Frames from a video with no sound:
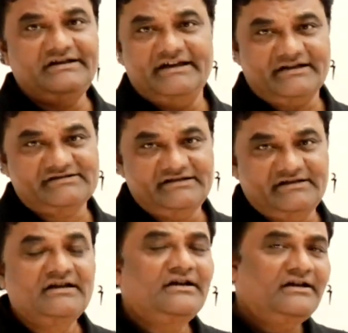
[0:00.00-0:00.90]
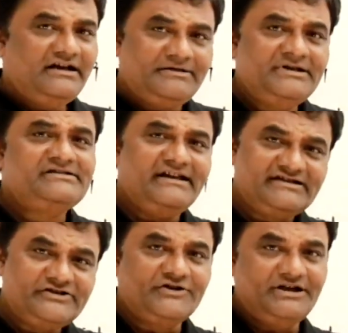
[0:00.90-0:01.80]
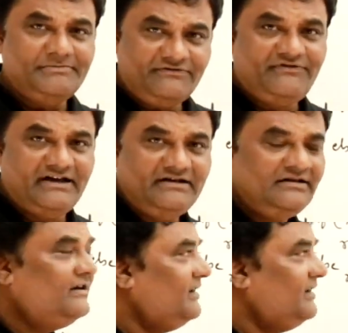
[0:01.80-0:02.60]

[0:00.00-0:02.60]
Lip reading: .exe. It means executable file.